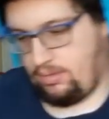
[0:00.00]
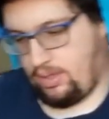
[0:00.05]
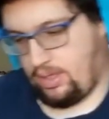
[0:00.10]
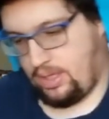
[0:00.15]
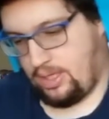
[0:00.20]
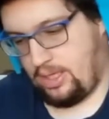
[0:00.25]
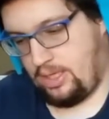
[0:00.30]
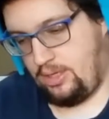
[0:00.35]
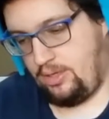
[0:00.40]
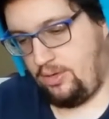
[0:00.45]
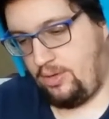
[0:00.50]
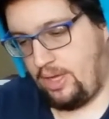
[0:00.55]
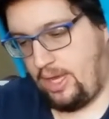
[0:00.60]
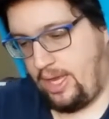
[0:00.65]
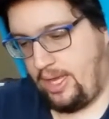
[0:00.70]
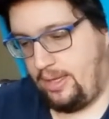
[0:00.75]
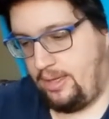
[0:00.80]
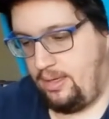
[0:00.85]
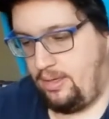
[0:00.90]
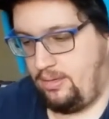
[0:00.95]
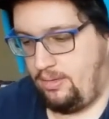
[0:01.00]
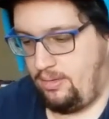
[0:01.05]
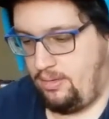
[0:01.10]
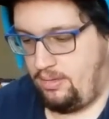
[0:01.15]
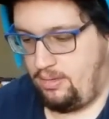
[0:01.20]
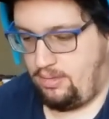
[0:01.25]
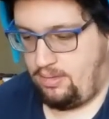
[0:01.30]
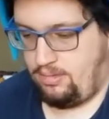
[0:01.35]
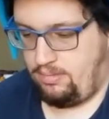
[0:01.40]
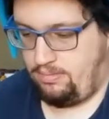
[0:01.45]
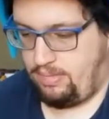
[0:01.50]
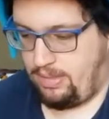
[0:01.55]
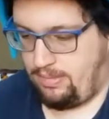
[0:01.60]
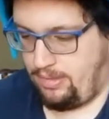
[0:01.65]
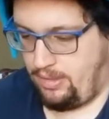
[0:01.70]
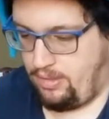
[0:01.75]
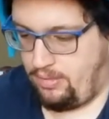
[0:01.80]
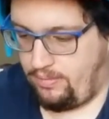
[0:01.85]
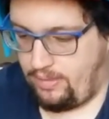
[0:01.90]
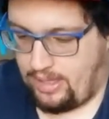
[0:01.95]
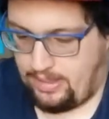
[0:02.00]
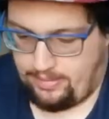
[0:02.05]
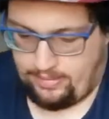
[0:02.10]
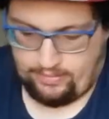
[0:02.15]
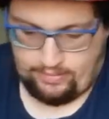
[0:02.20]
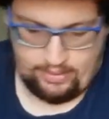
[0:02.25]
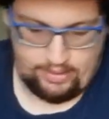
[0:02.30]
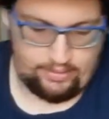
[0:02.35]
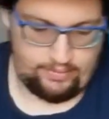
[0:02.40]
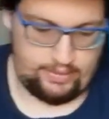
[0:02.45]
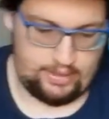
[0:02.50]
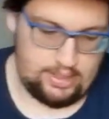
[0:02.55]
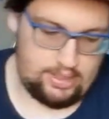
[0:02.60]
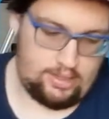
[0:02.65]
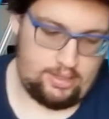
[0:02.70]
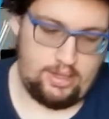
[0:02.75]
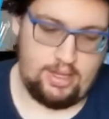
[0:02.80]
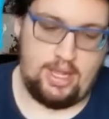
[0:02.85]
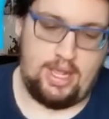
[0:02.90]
And then you got Baby Girl Robin right over here.